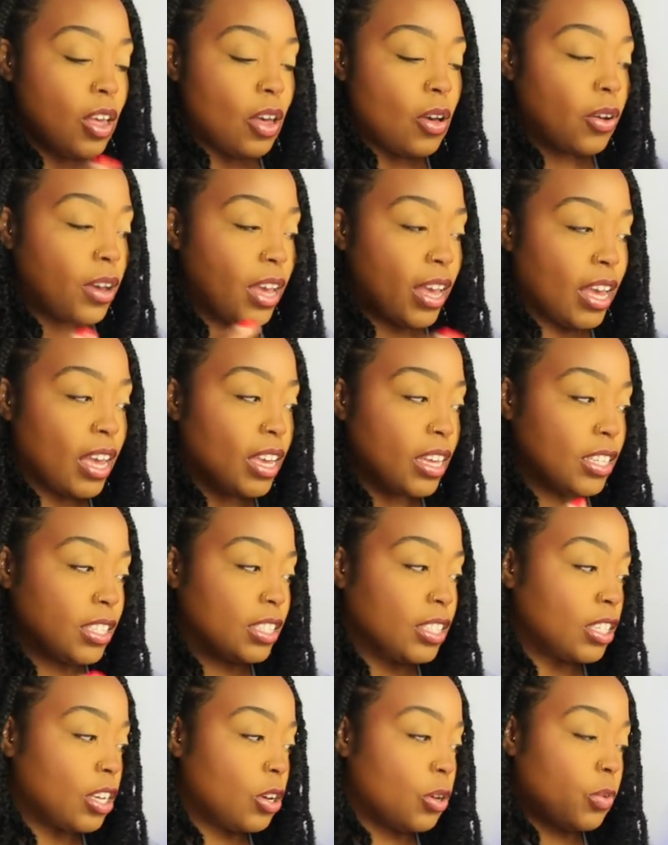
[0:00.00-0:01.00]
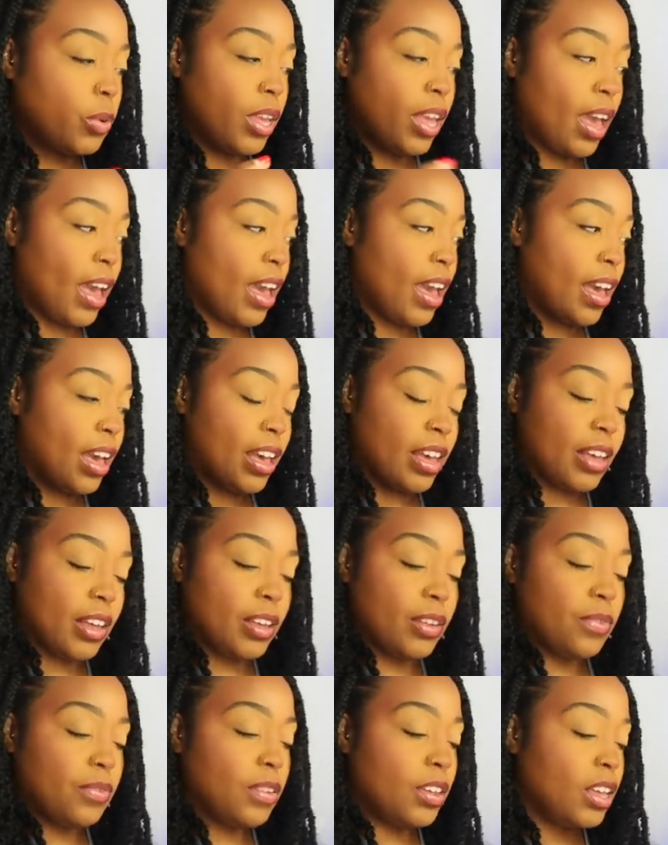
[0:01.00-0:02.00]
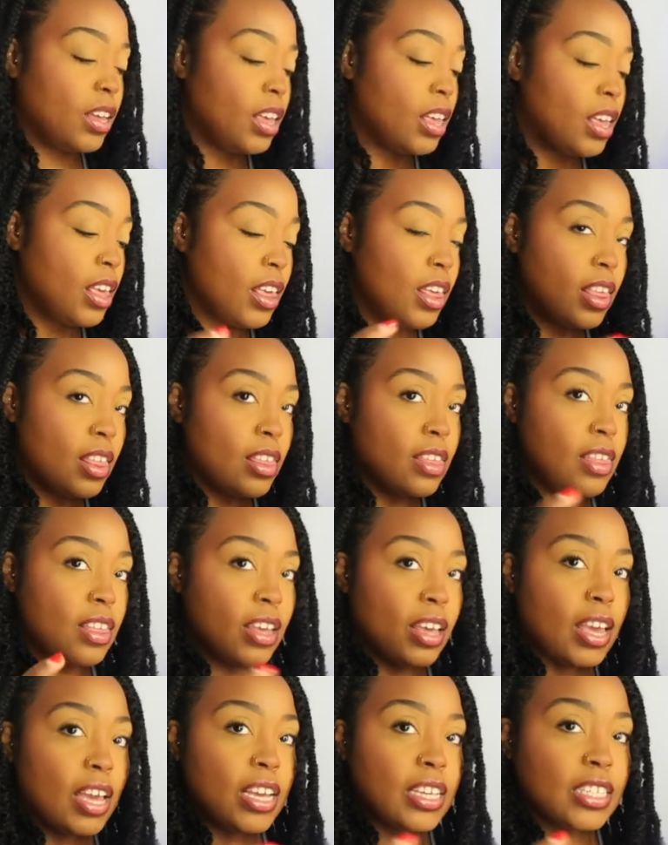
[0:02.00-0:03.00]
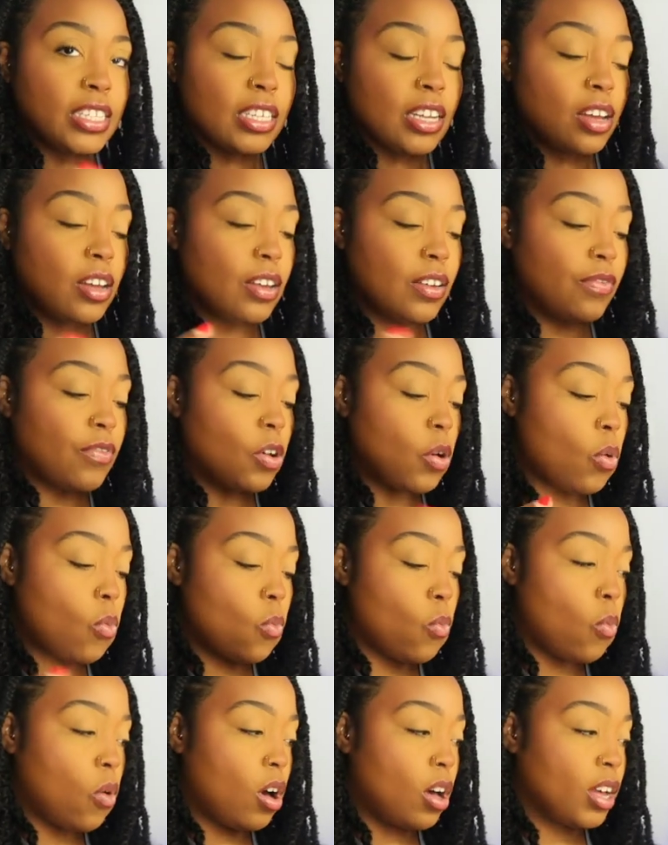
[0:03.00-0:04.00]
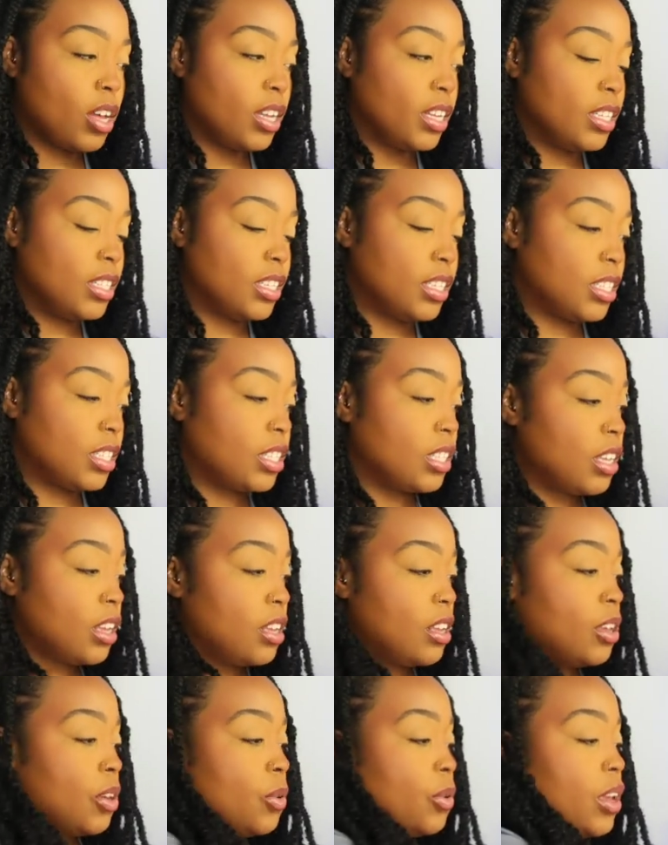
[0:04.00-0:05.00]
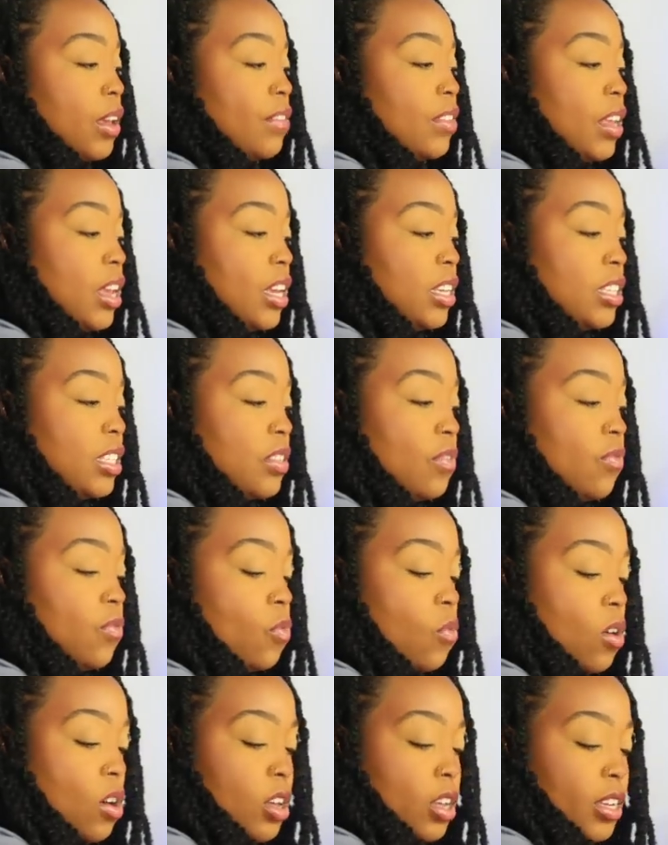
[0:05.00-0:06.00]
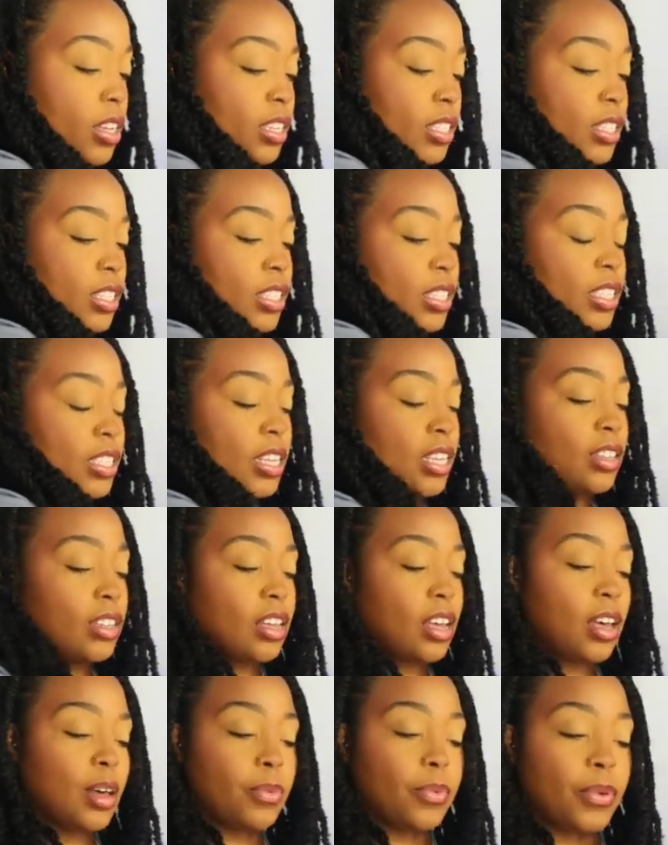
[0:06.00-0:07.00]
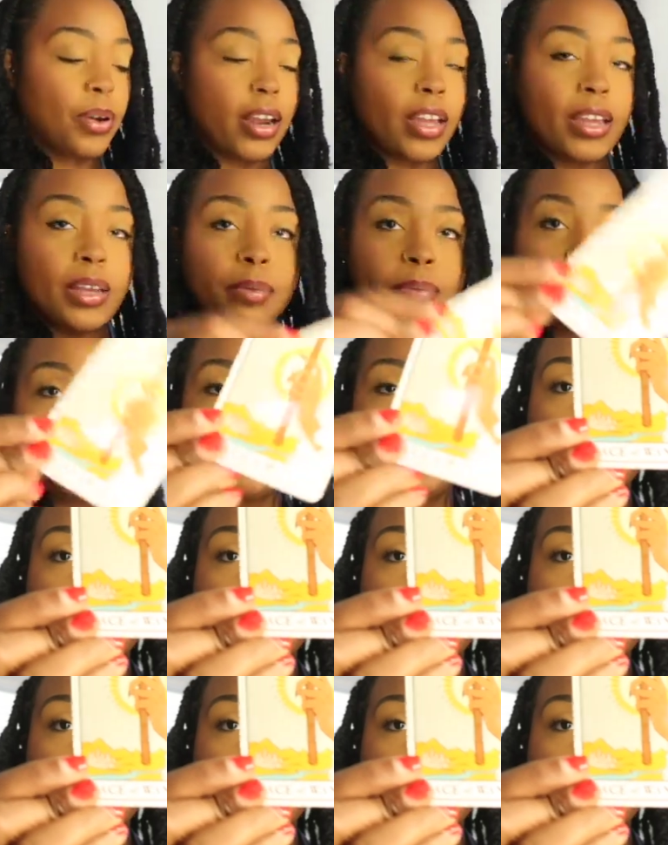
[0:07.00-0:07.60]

Okay, so we have the Ace of Wands. We have the Ace of Wands in the upright.